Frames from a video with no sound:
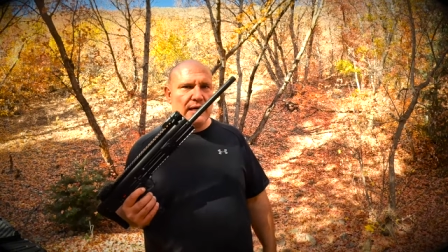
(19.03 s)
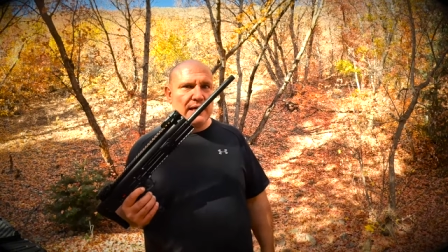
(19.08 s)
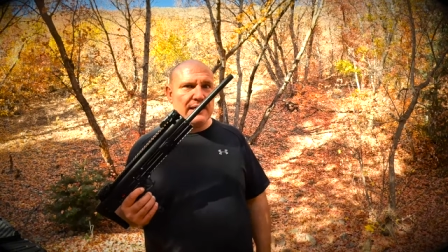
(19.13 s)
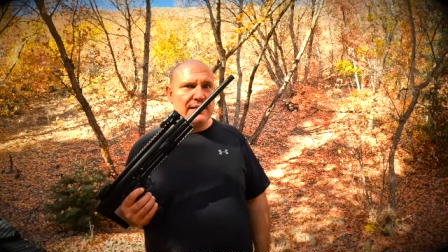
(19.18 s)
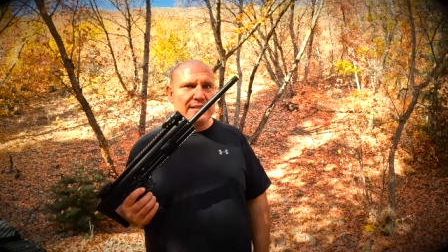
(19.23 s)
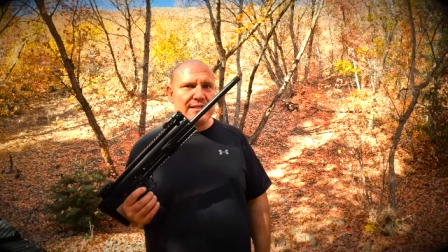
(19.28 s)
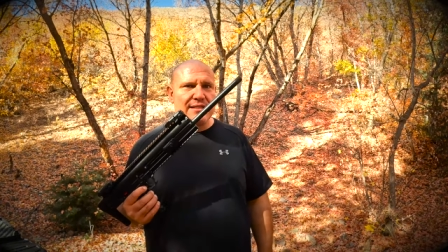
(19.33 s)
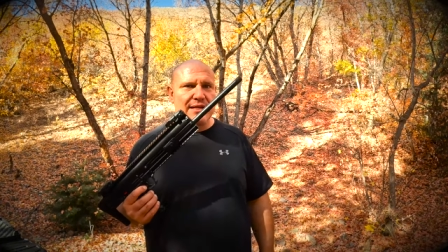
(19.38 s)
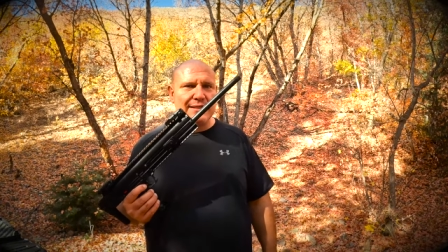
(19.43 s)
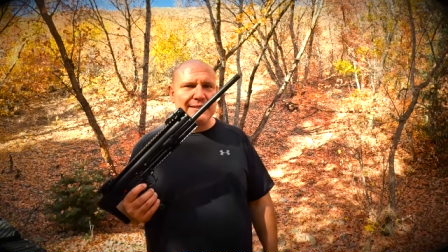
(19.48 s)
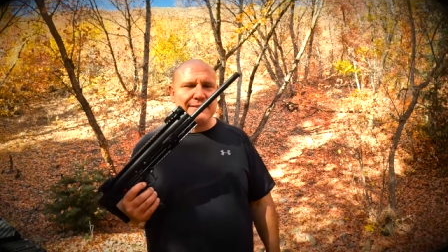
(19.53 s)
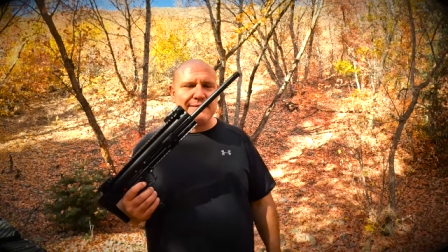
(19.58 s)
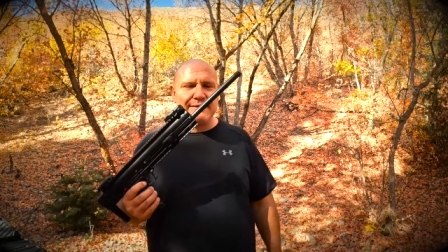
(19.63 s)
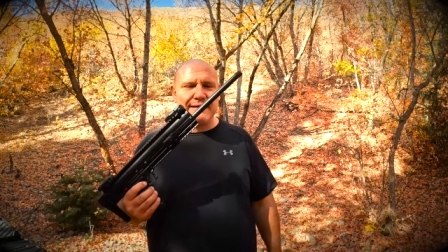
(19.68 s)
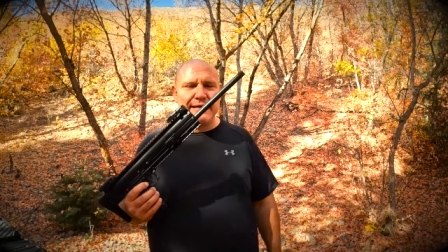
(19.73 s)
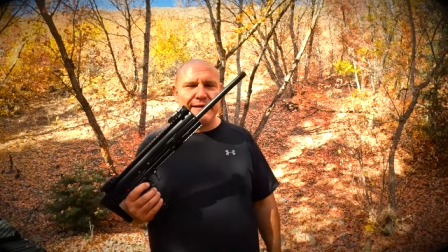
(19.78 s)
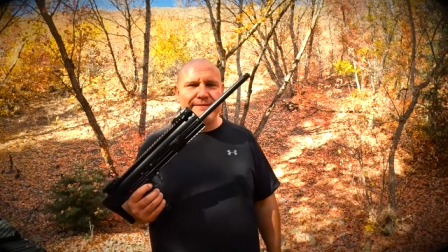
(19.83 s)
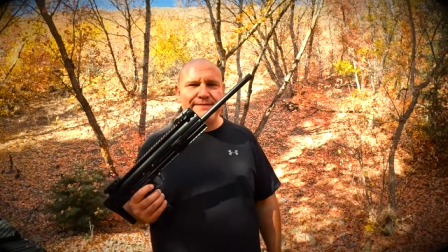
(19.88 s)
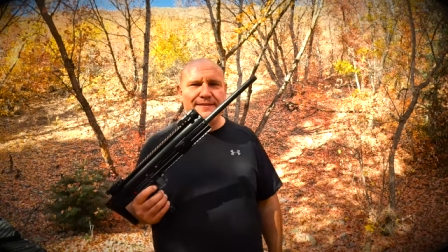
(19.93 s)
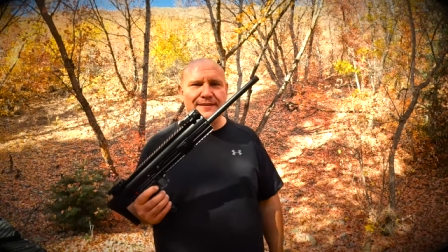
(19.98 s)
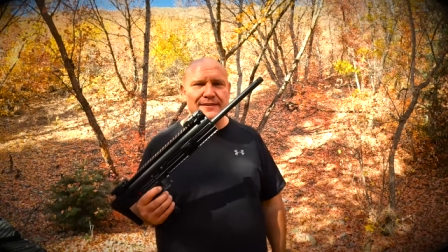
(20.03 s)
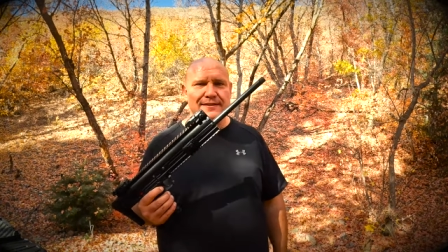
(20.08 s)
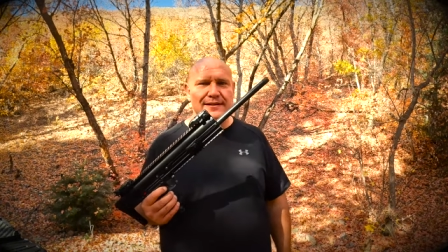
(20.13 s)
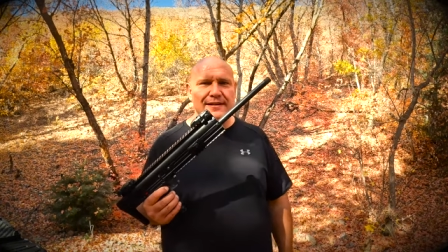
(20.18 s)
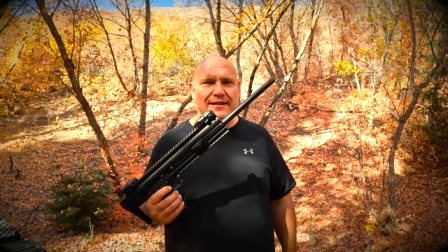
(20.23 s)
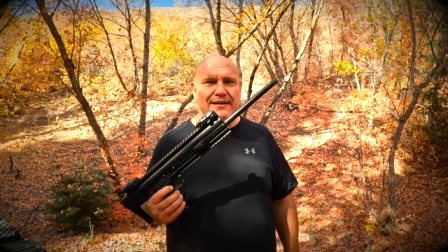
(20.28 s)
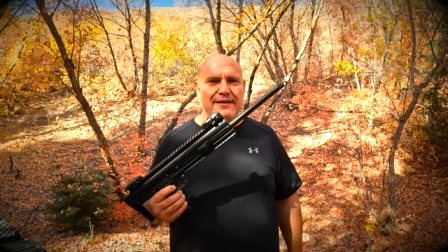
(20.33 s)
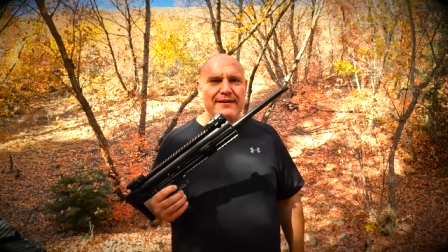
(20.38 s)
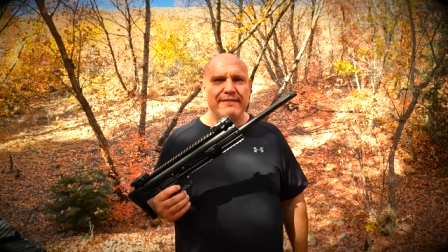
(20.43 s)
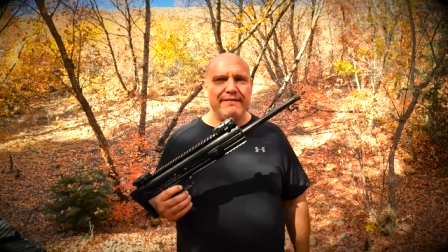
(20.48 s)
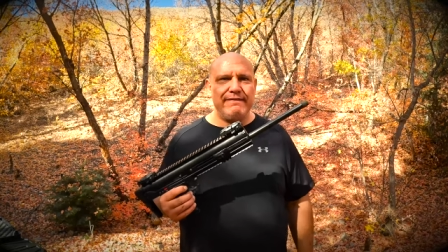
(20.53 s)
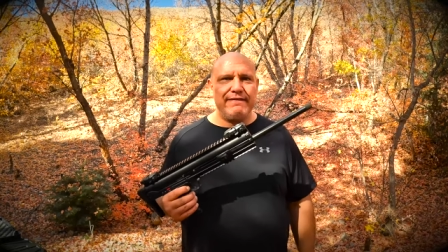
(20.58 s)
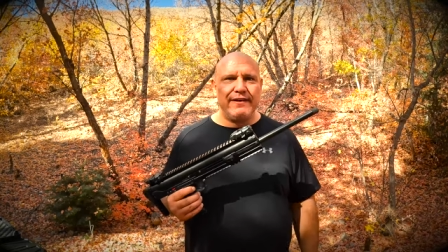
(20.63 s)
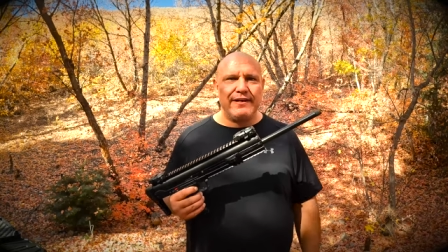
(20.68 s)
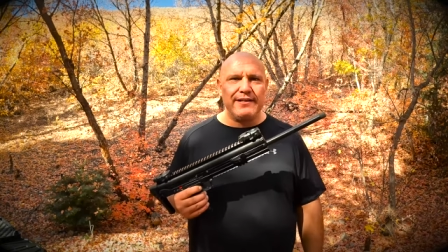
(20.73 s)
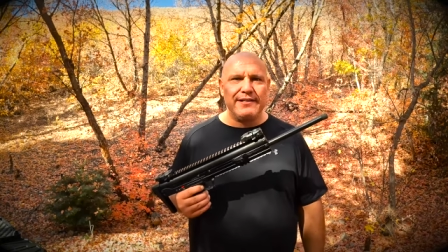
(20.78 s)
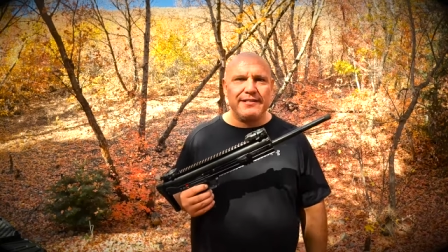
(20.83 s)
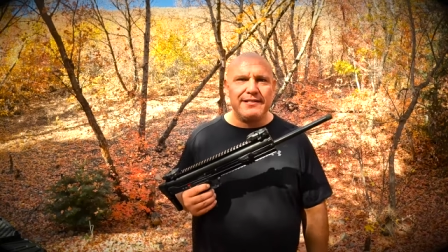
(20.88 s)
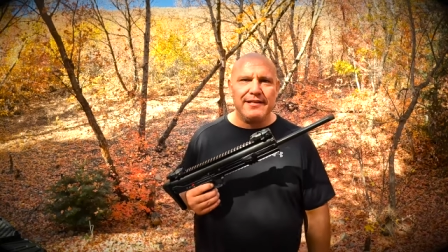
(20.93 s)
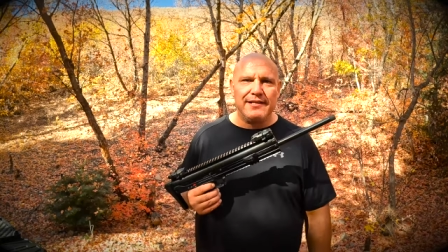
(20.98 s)
assault rifle
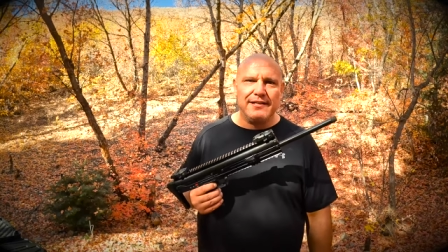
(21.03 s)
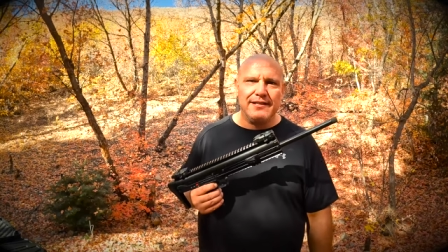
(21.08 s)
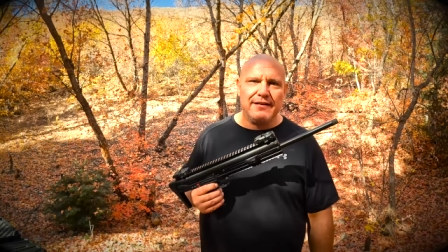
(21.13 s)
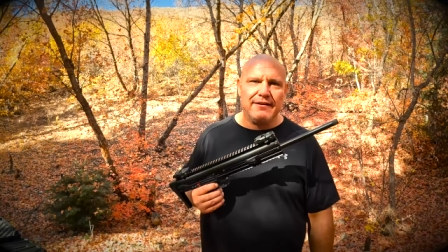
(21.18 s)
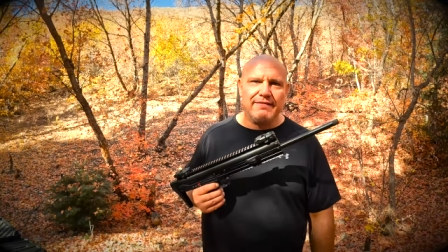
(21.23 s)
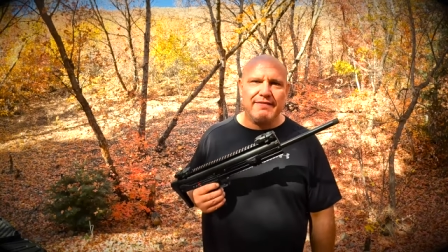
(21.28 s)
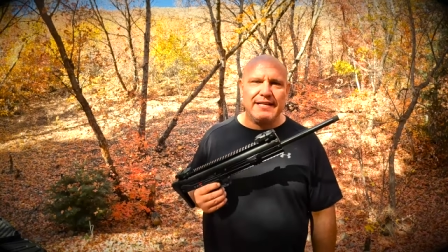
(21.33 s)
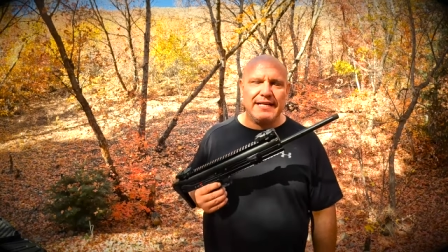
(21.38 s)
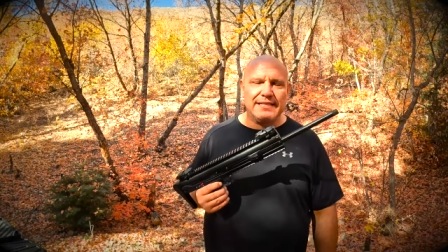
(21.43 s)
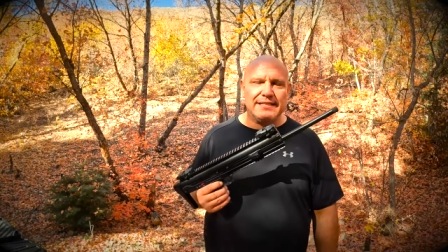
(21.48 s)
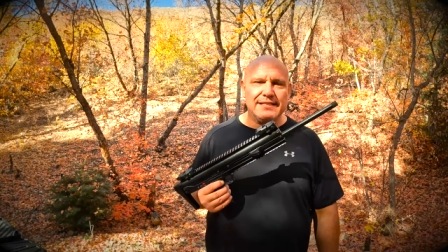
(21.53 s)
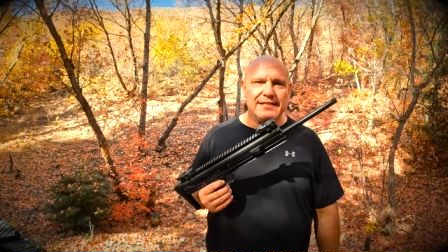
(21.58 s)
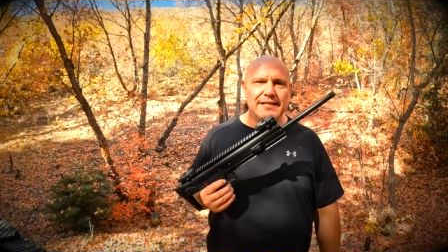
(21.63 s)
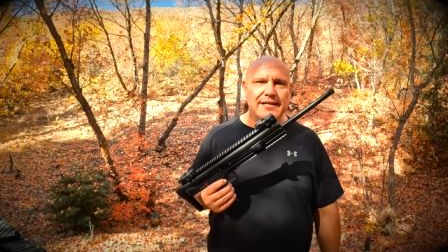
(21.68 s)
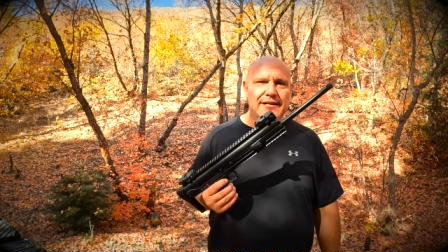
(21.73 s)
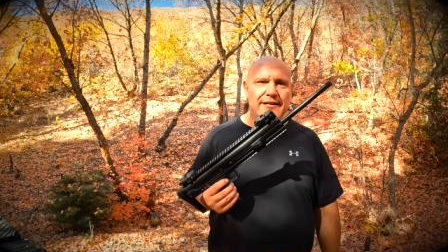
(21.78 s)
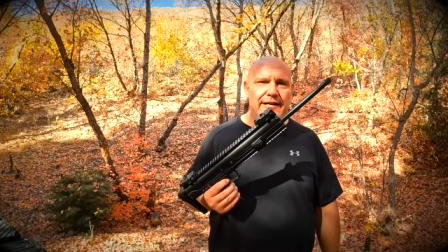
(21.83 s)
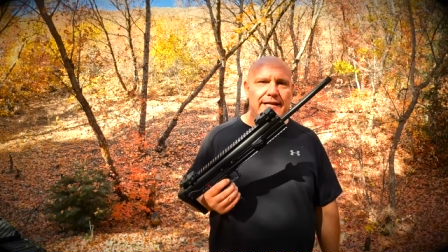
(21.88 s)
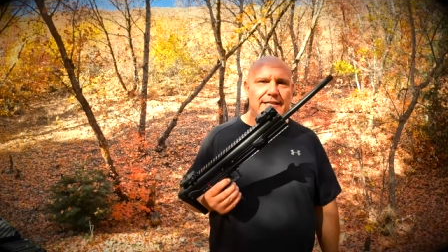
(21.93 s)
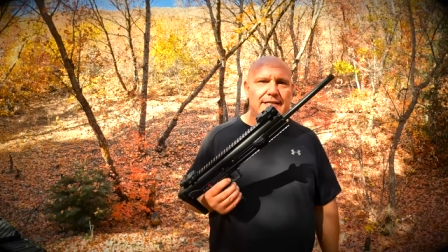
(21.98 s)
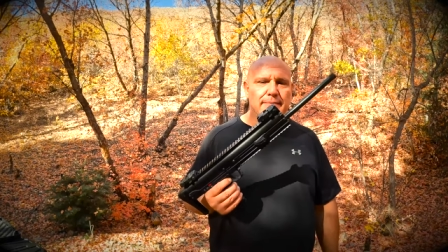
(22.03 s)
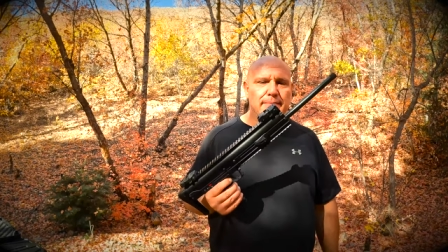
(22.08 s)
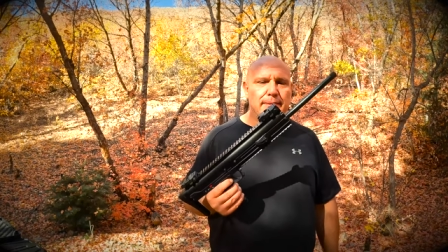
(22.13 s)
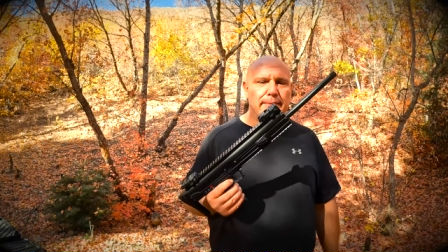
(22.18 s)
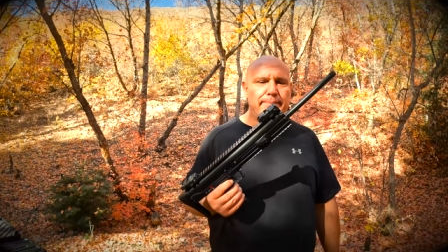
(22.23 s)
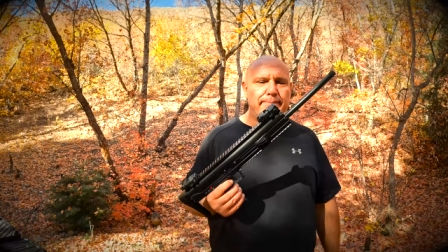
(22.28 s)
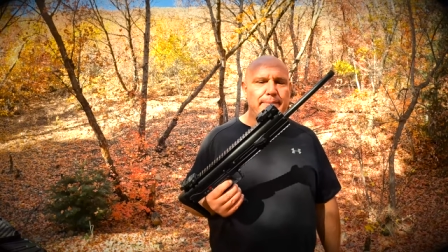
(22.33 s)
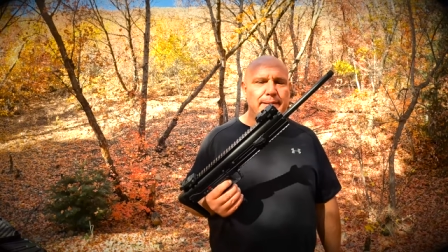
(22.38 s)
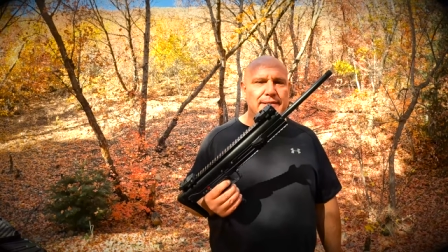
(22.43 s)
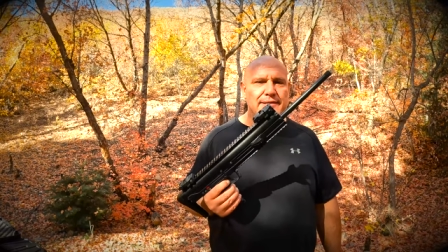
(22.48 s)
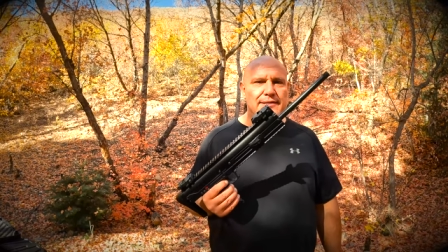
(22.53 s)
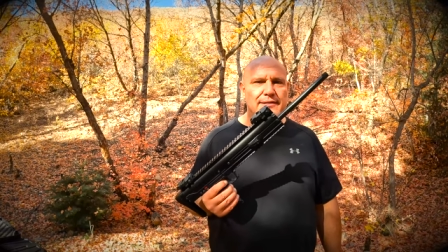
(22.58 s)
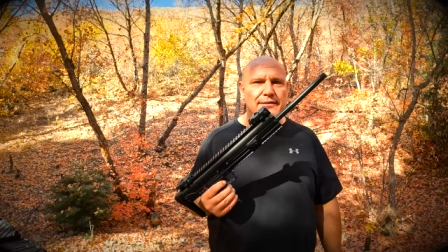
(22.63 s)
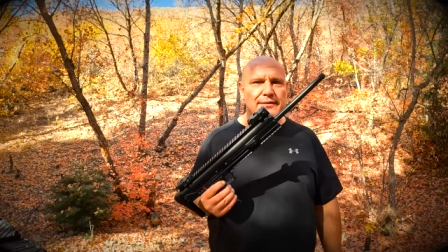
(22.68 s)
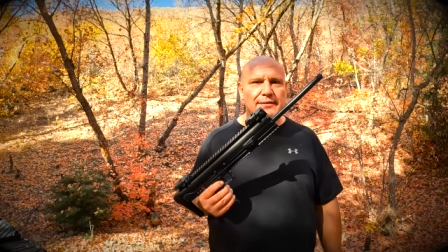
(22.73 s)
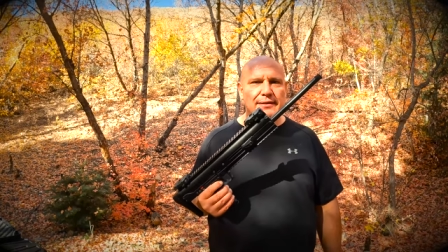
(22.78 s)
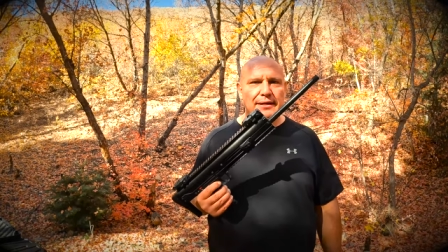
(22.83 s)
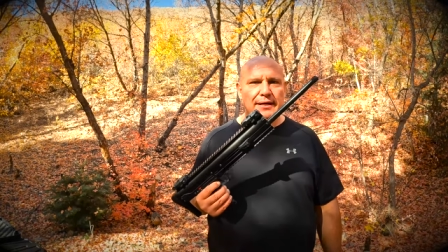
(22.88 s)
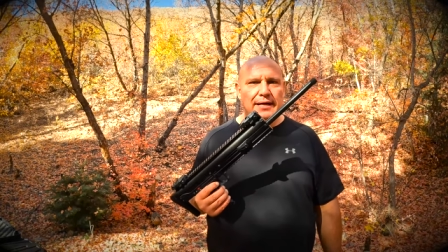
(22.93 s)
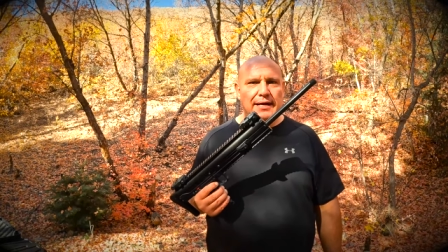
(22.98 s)
version of that incredible pistol.